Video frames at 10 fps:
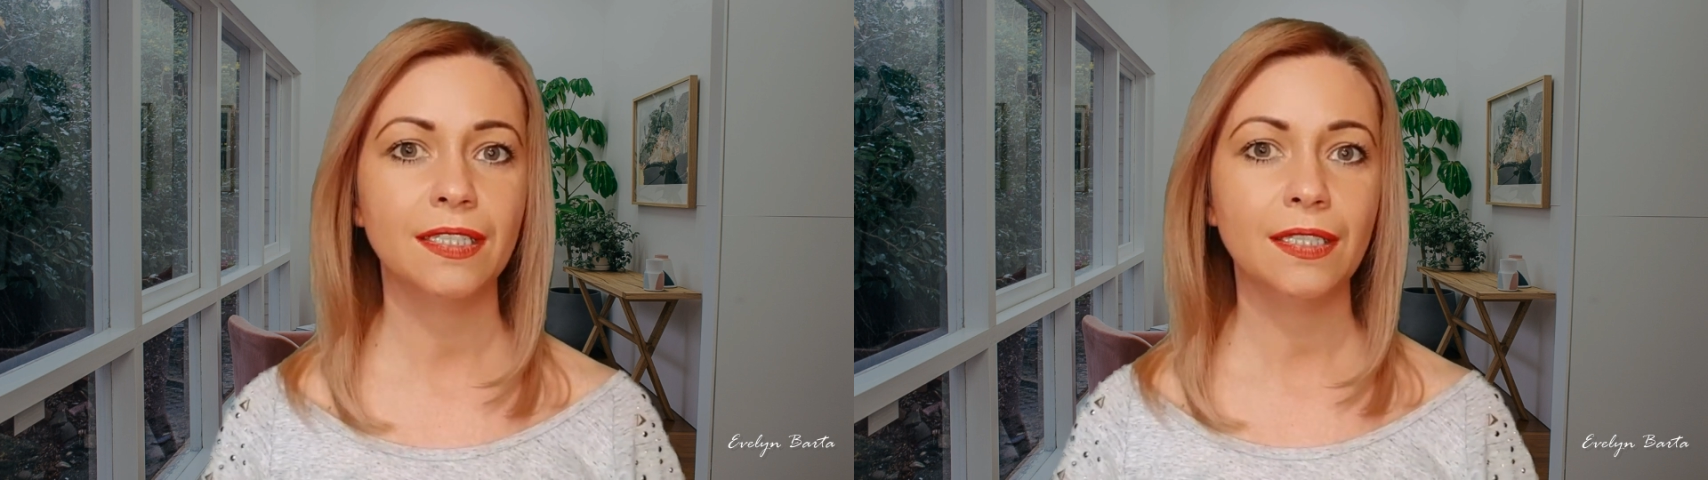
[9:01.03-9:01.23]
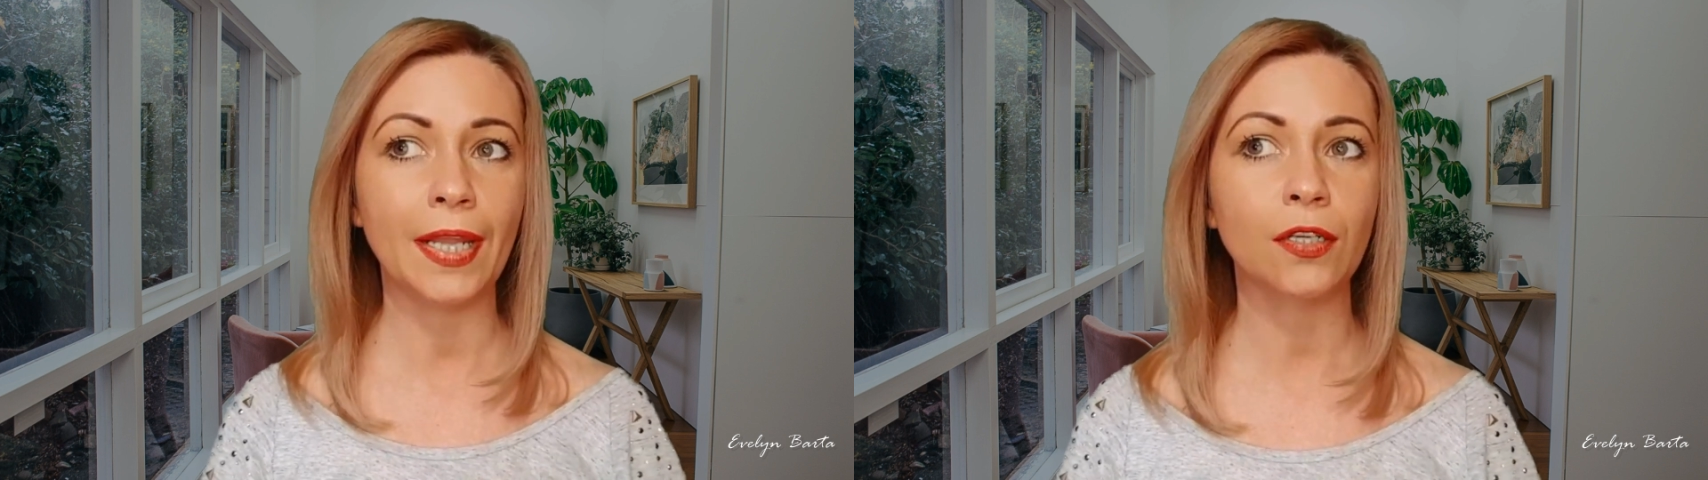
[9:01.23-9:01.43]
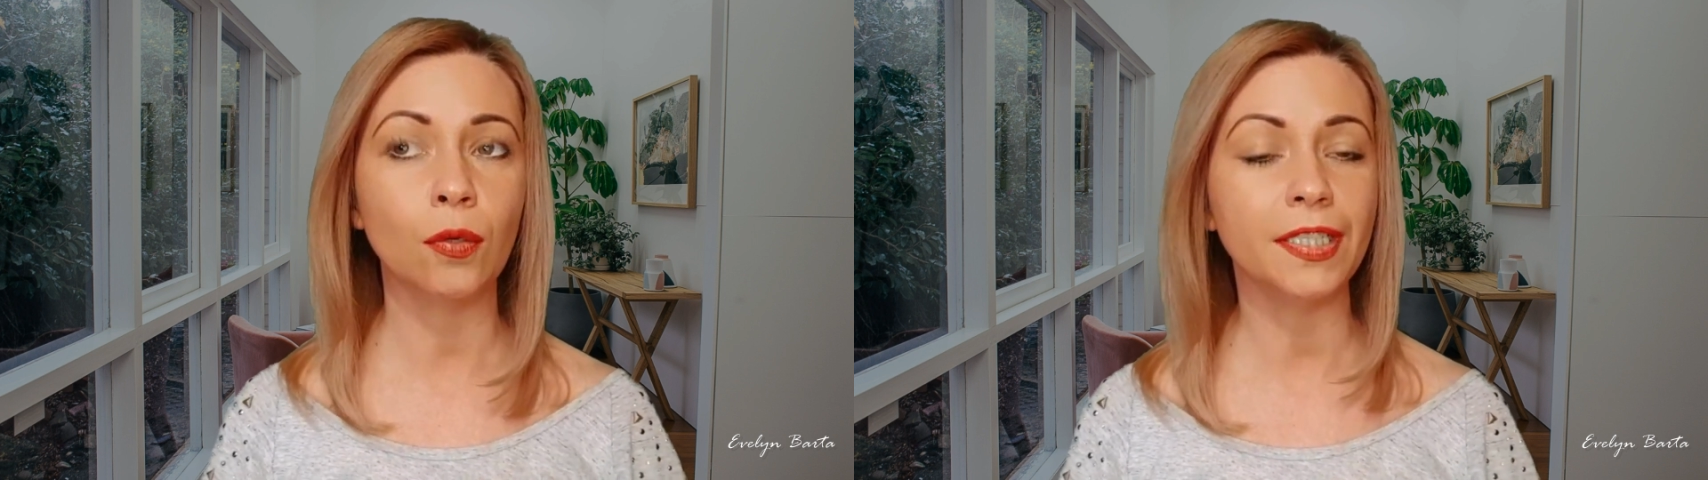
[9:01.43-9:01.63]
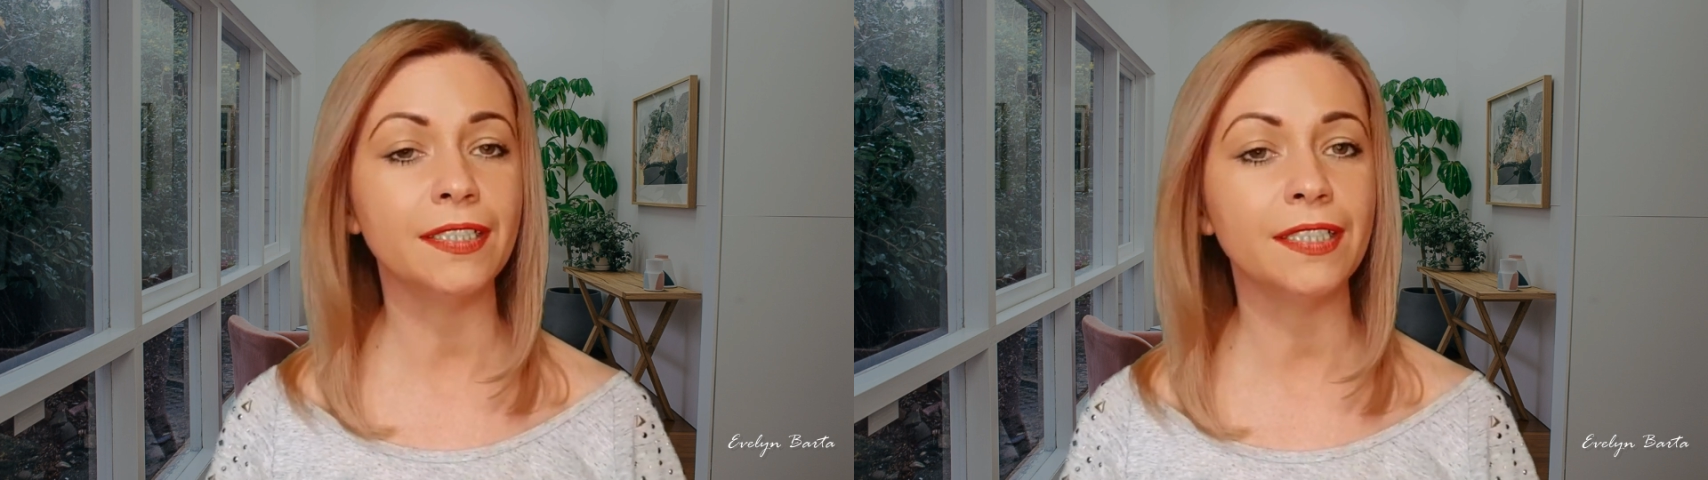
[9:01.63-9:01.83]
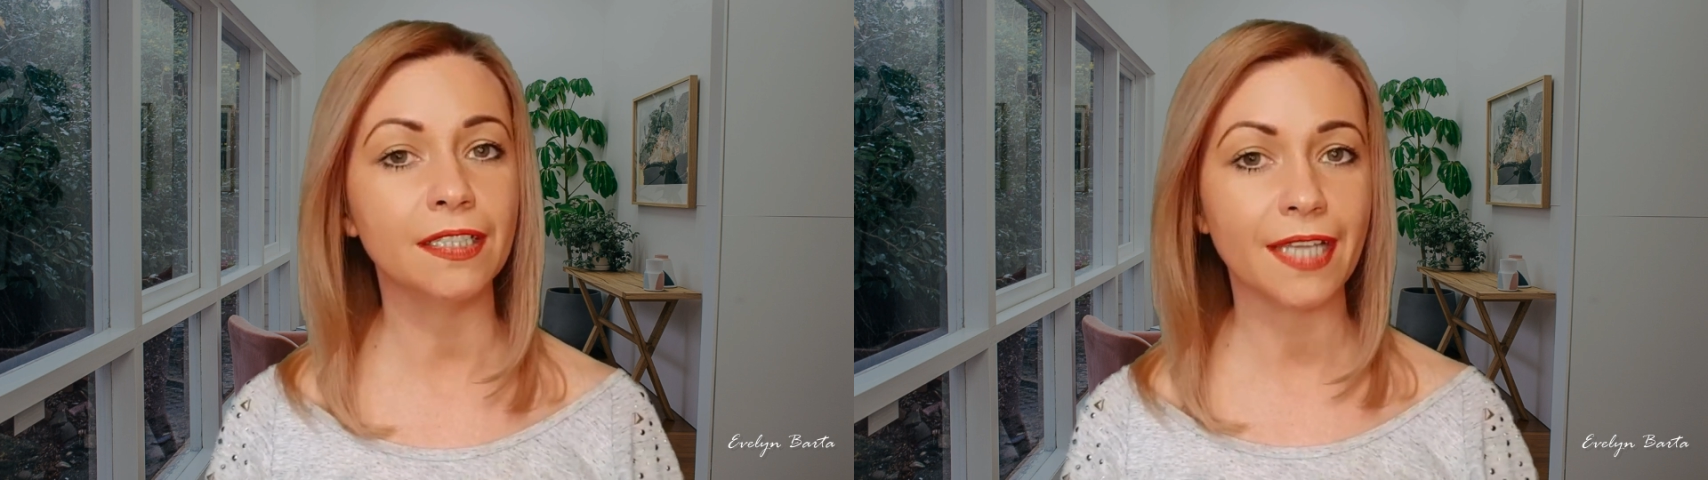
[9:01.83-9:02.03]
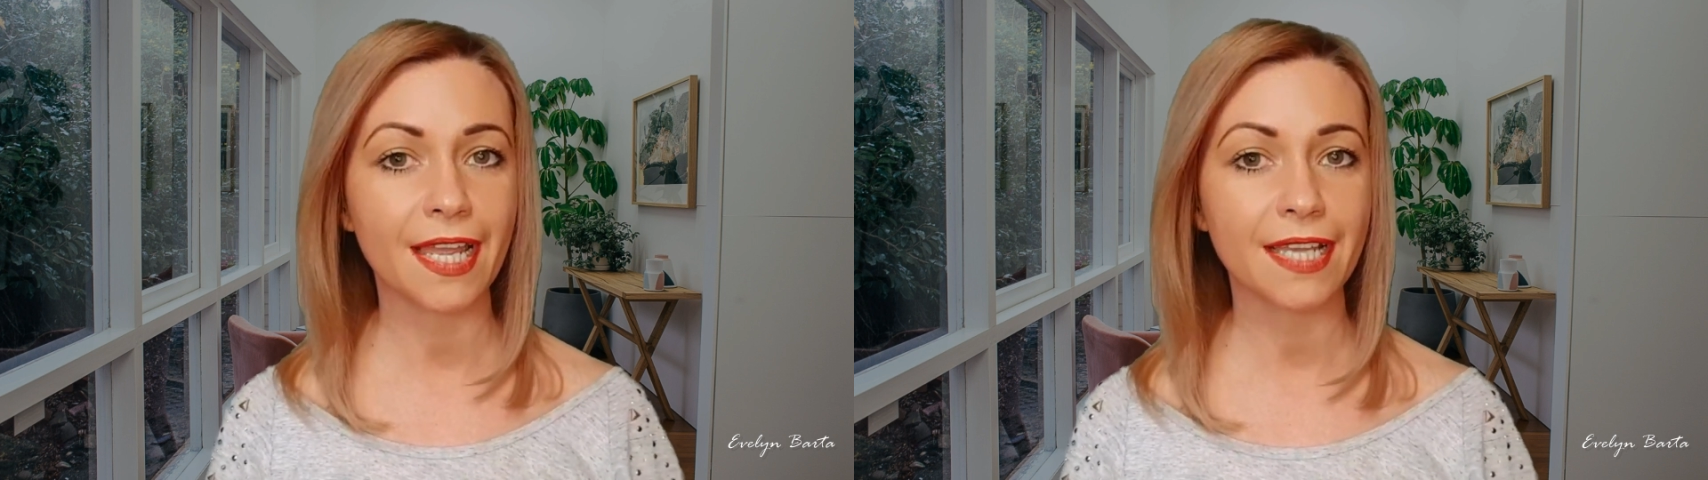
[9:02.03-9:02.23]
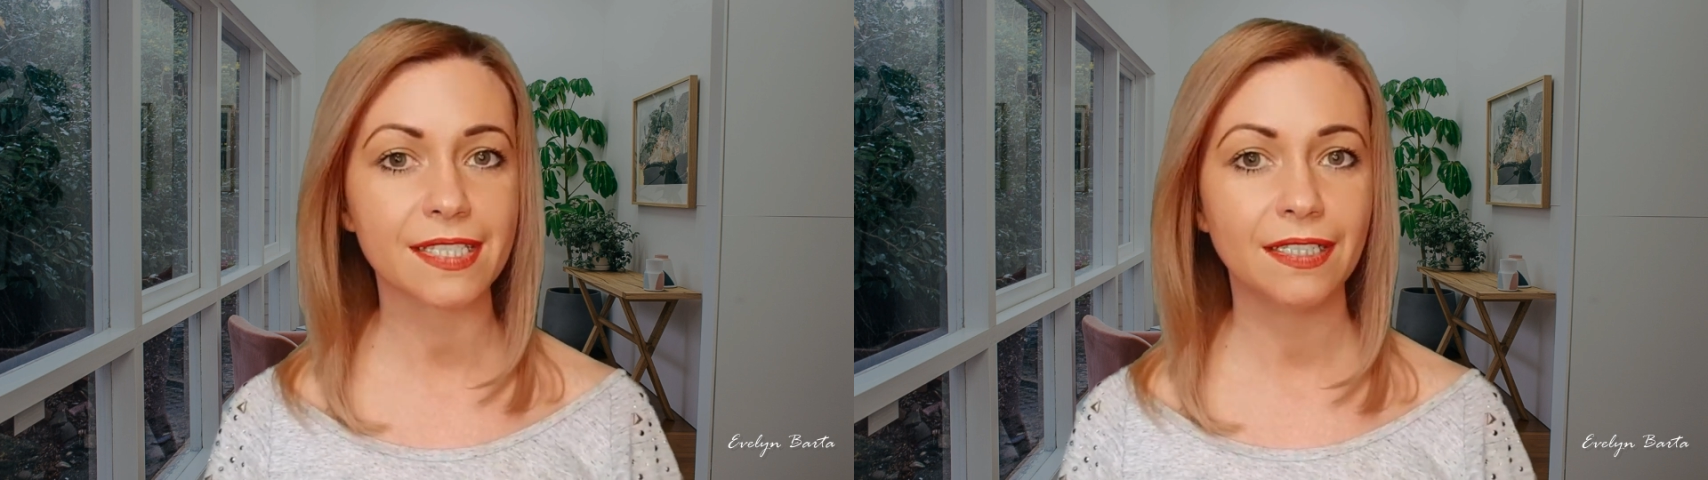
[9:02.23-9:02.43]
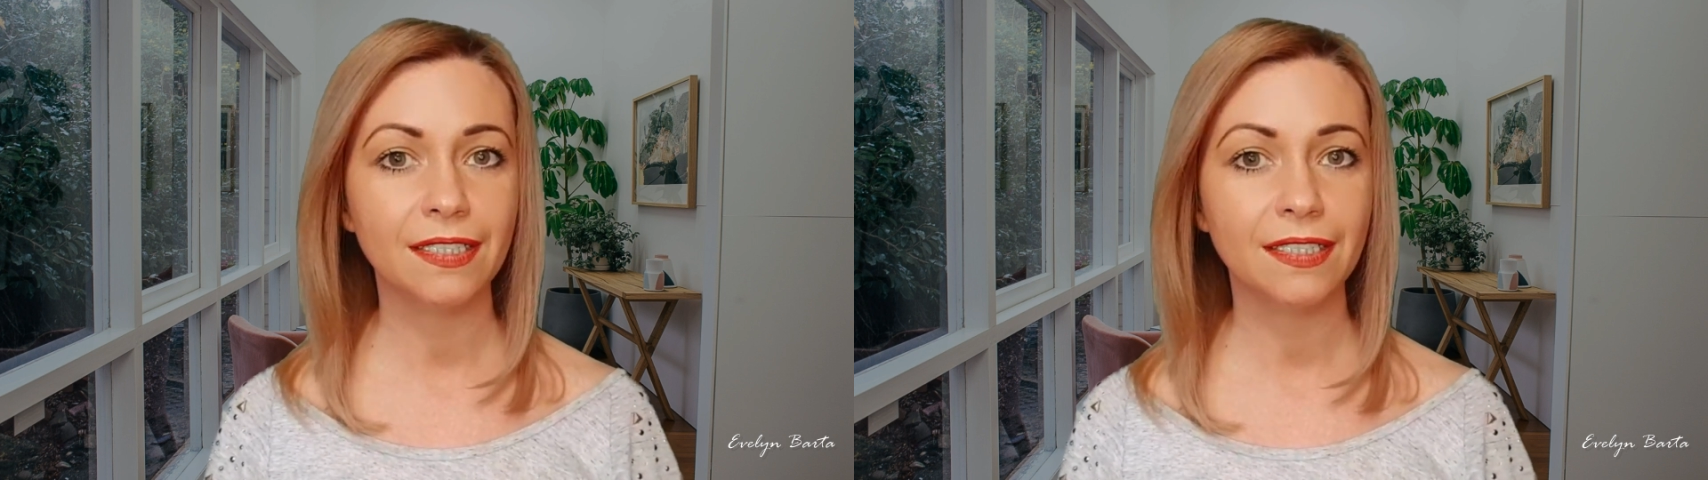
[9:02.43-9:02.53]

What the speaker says: when completing a task.